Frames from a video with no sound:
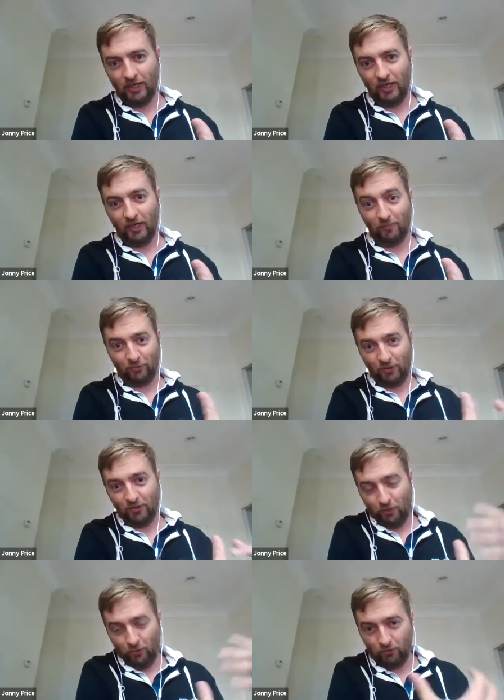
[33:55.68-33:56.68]
um, so
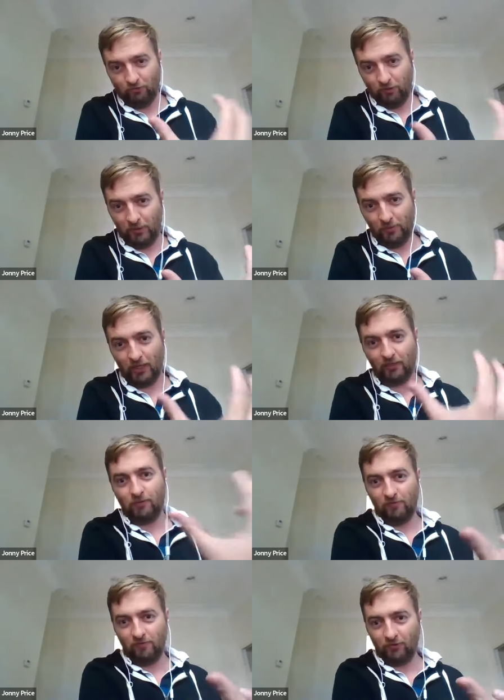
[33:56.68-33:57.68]
that ordinary people get
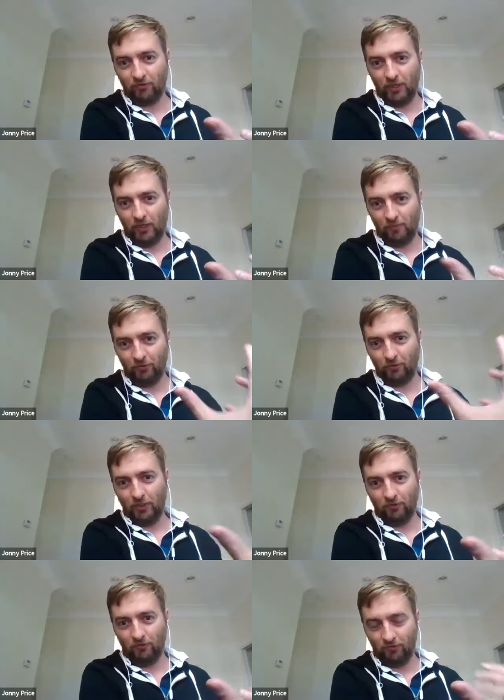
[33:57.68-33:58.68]
to invest in them as
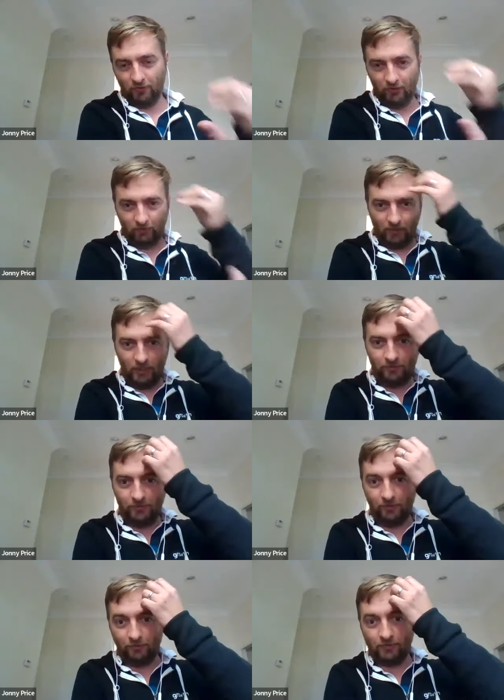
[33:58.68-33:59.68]
well as VCs and
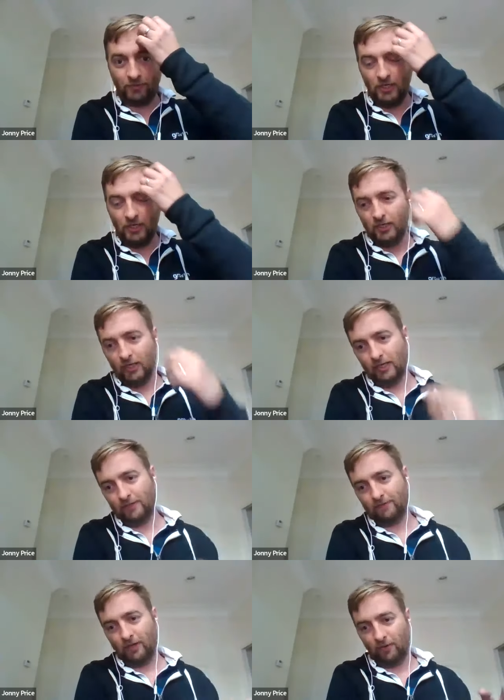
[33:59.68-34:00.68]
angels. And
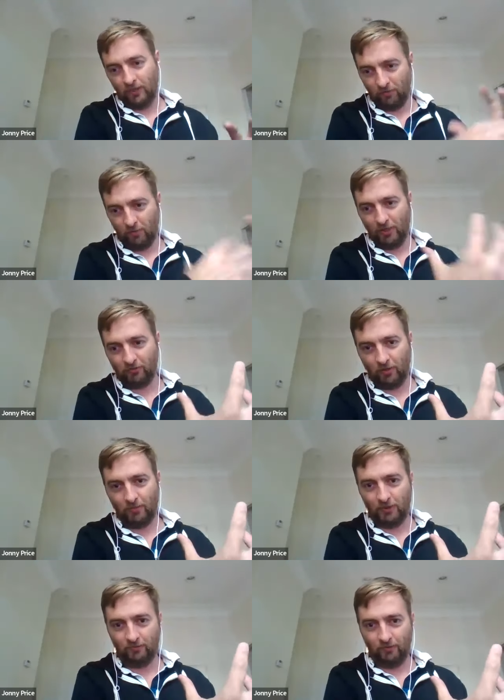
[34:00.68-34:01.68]
so, if the best
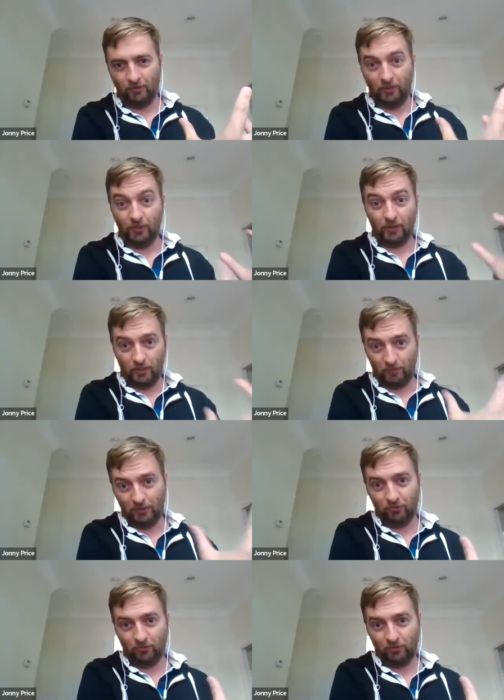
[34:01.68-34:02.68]
companies in the world are going to be using